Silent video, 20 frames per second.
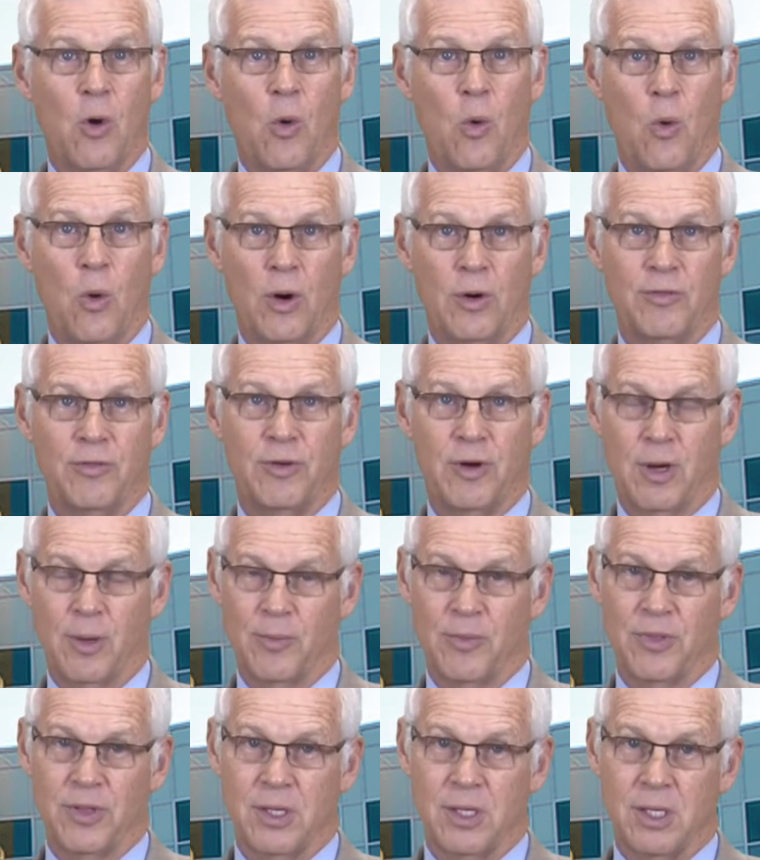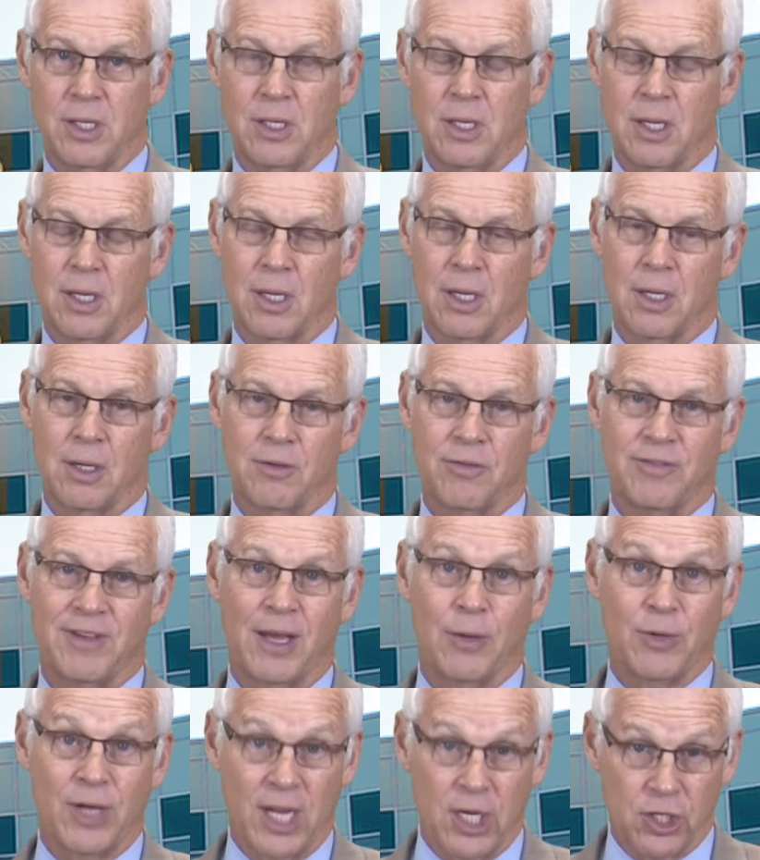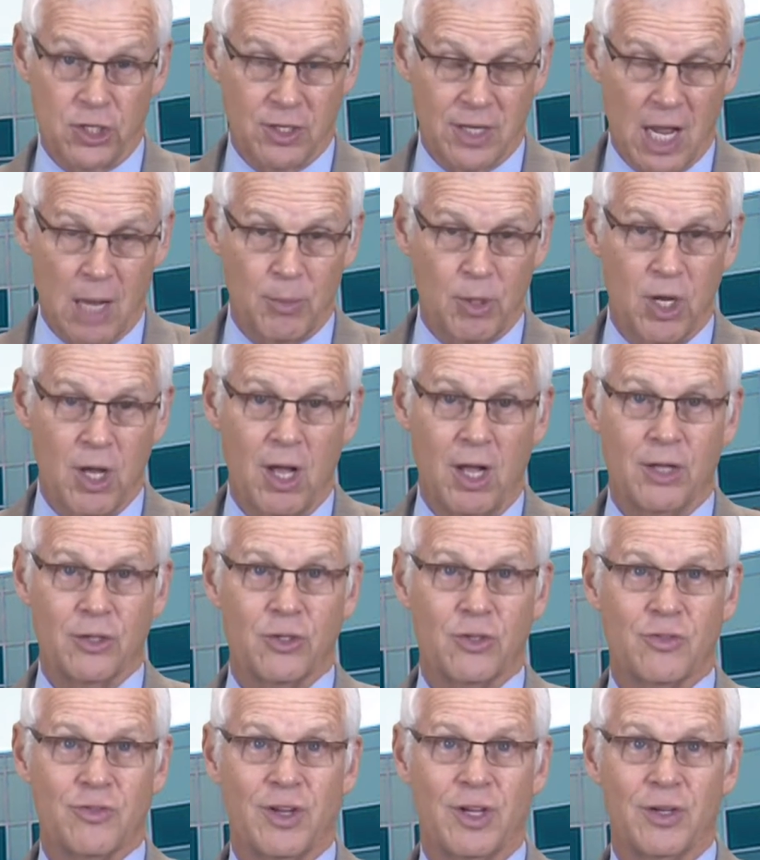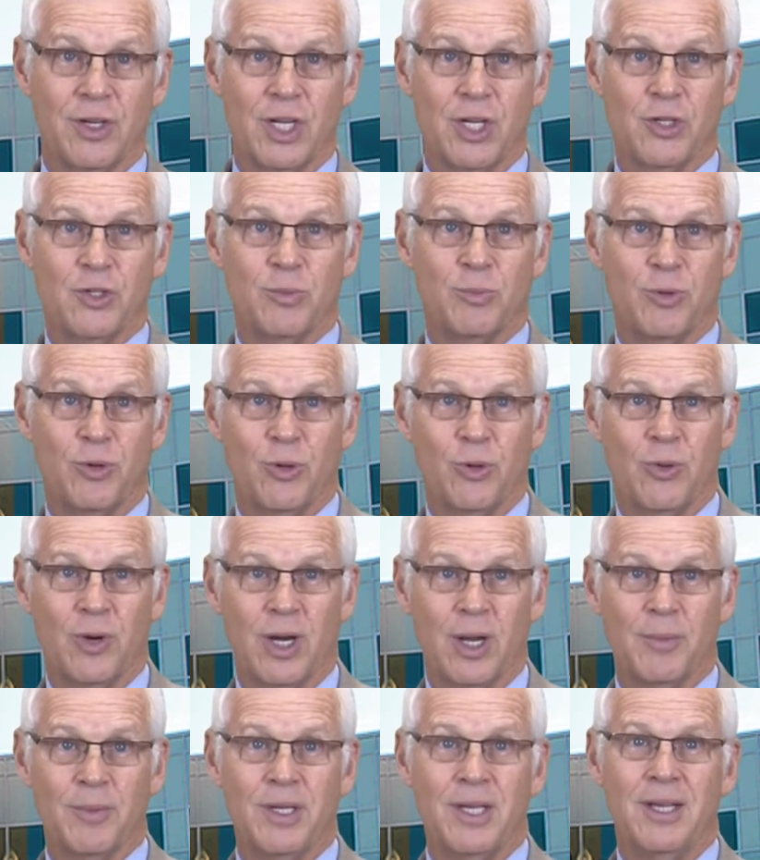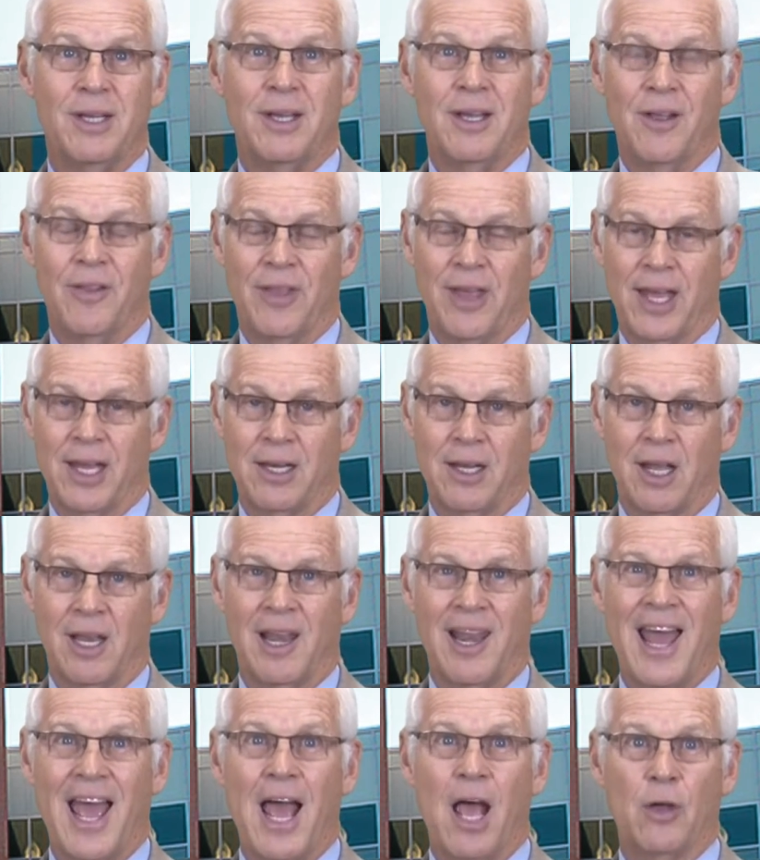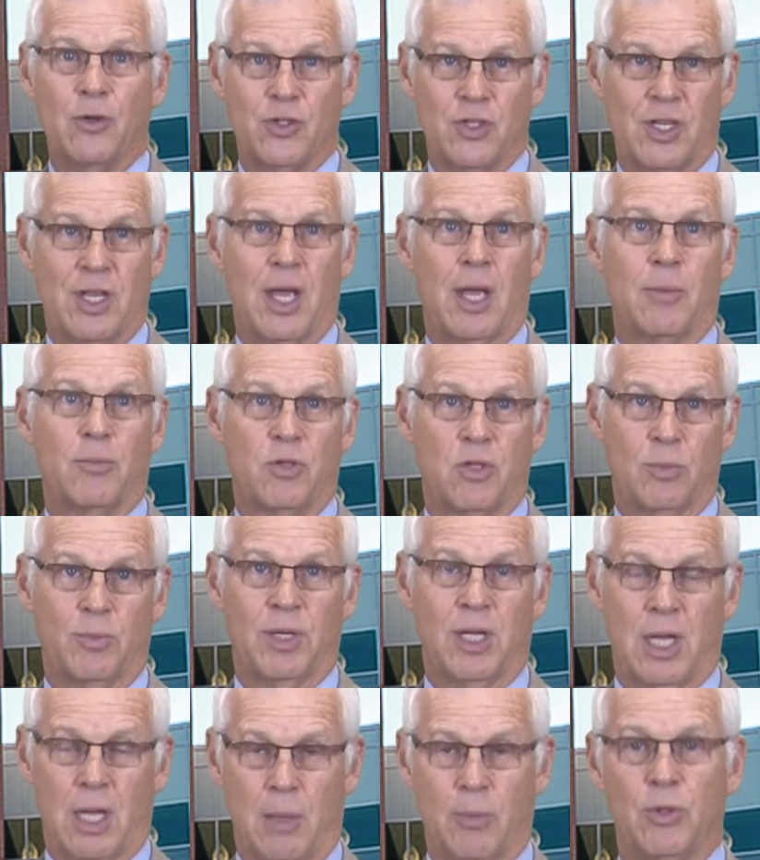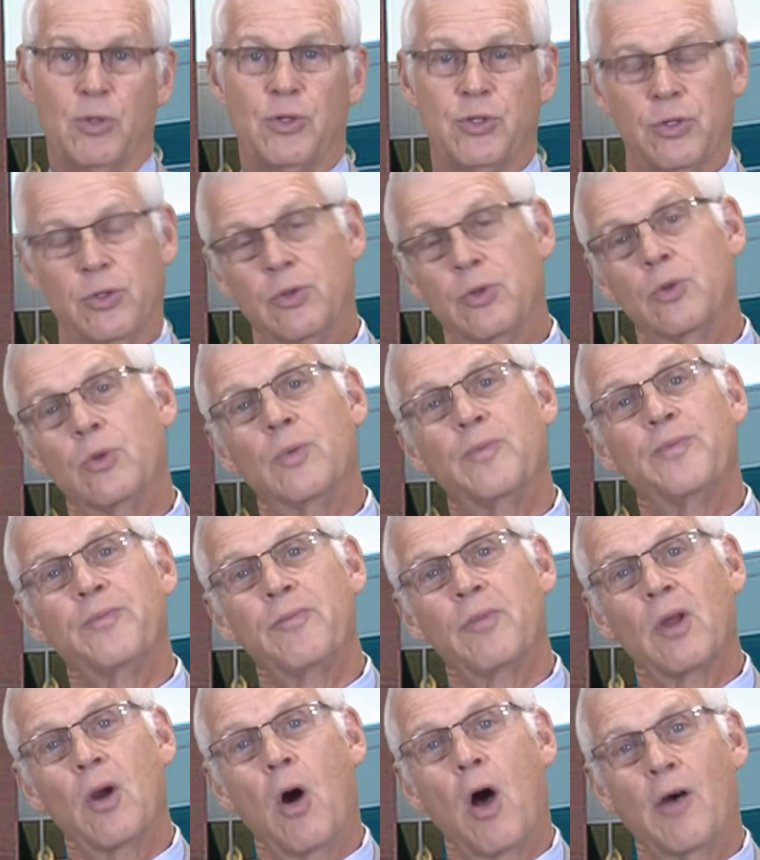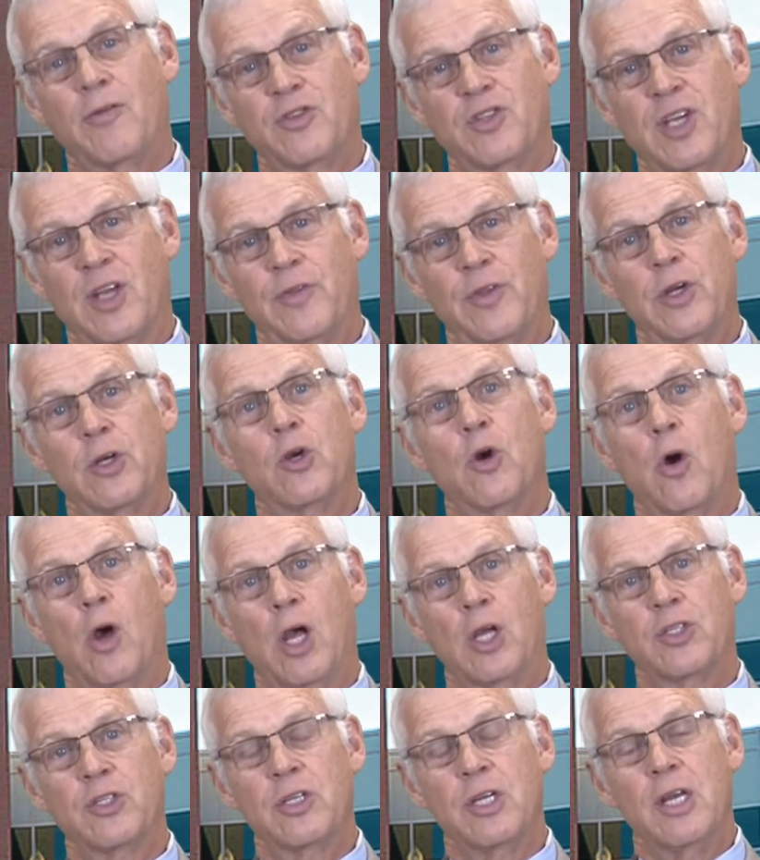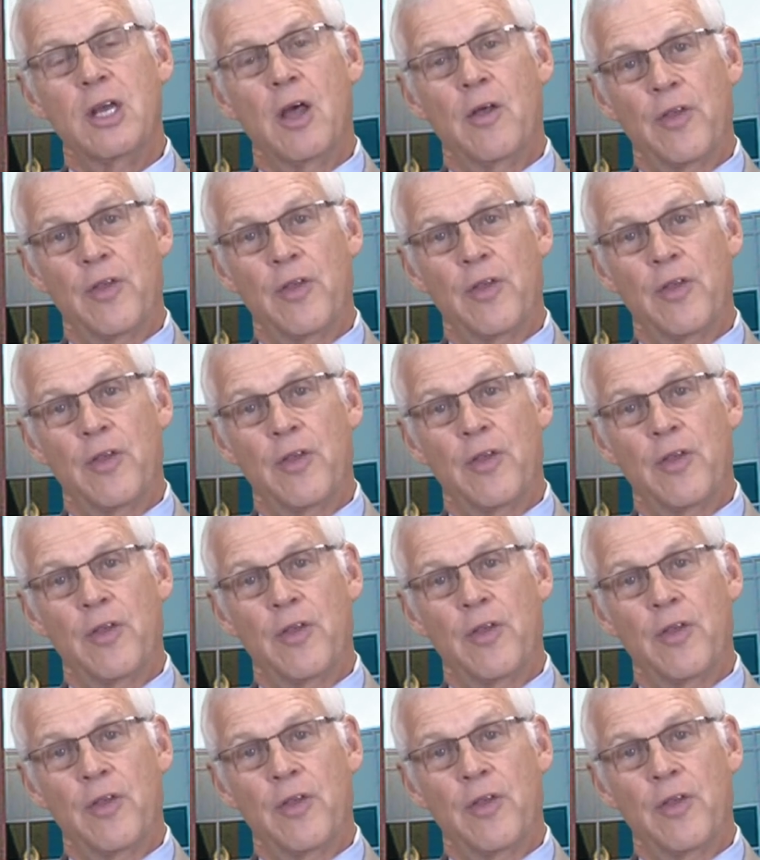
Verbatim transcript: or from the uh, foundation, the Alamo College's foundation program, that allows them to be able to offset their costs.